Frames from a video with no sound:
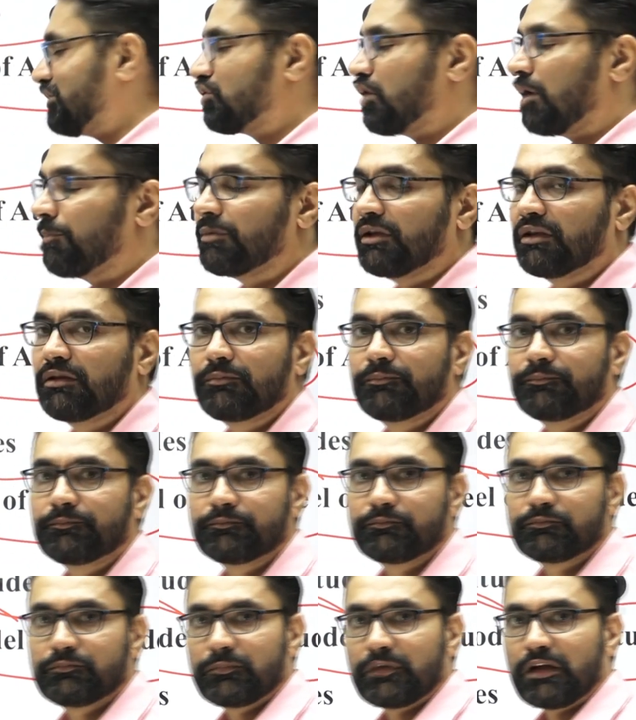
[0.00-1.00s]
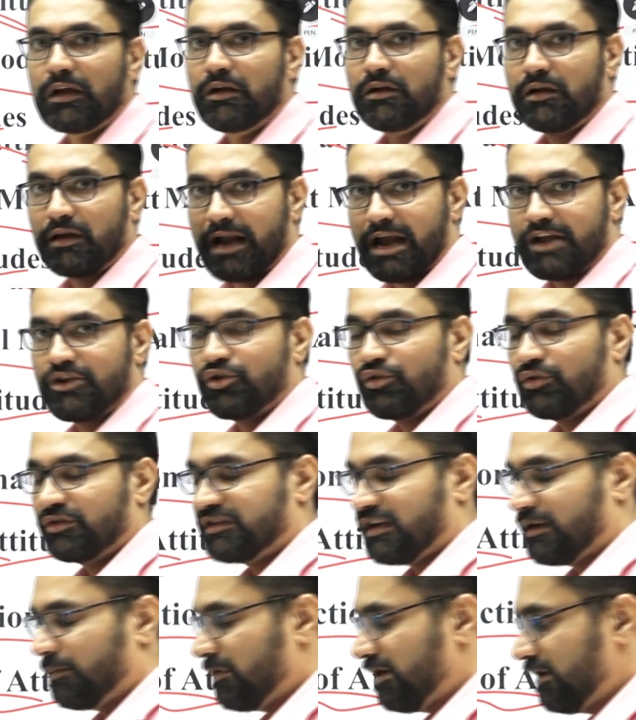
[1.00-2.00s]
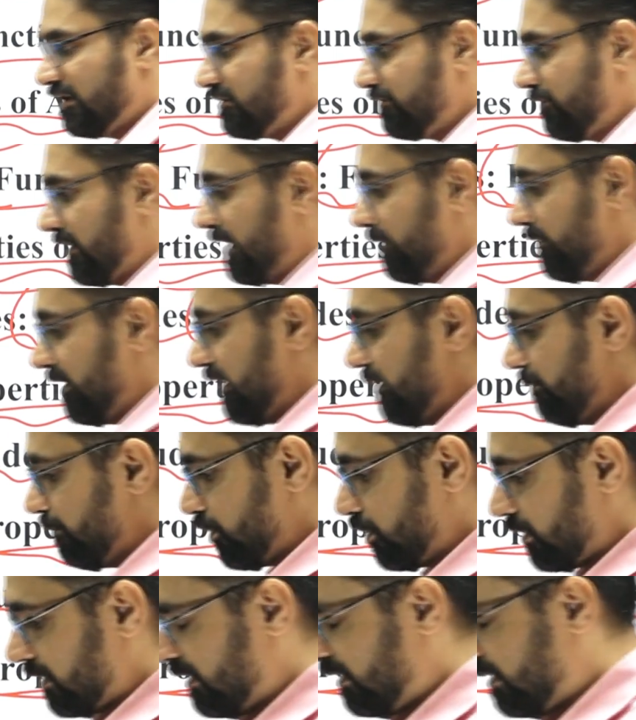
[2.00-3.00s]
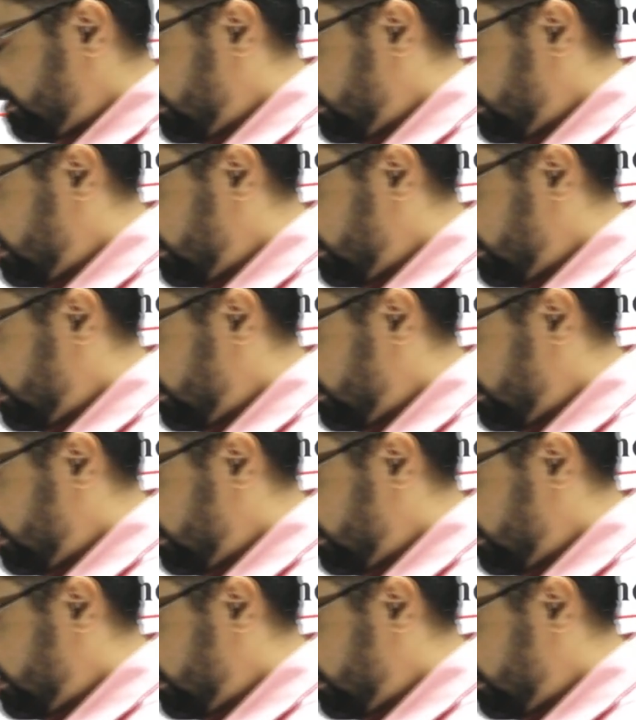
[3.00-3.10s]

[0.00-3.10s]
topic under attitude segment is very, very important,